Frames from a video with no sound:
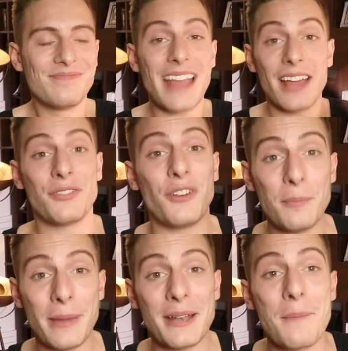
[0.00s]
Now the
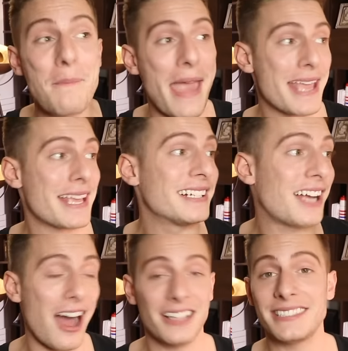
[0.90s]
fun bit, making
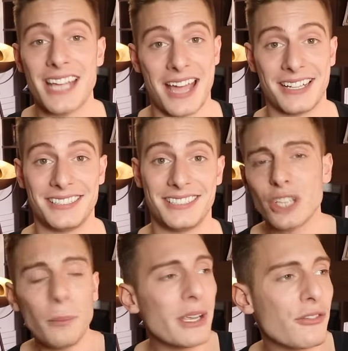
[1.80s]
contact.
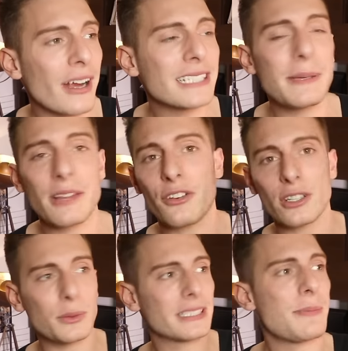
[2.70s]
Don't be afraid to be the
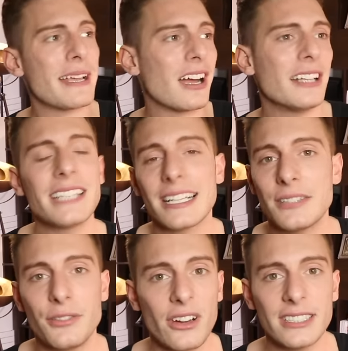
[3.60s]
first one to make contact.
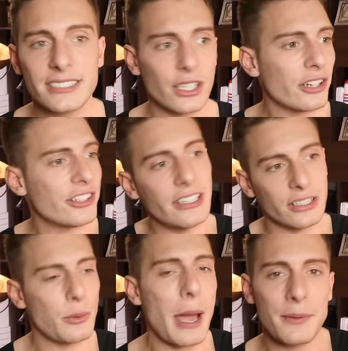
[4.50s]
If you're on Surge and you're
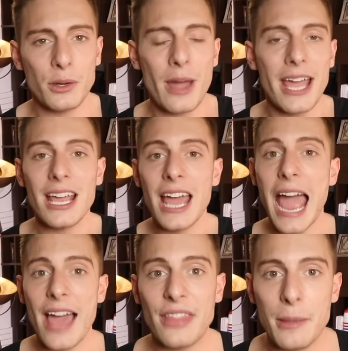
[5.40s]
swiping away
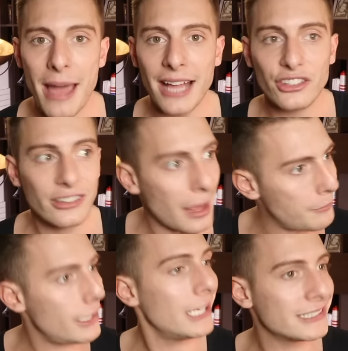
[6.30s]
and they match, that
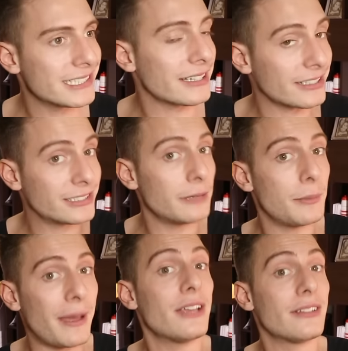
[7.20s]
means that there's something
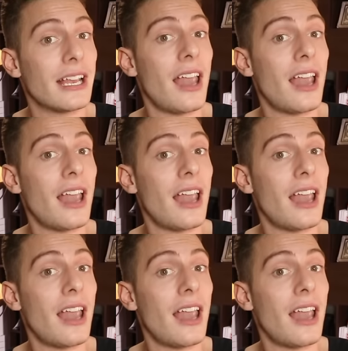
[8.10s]
about you they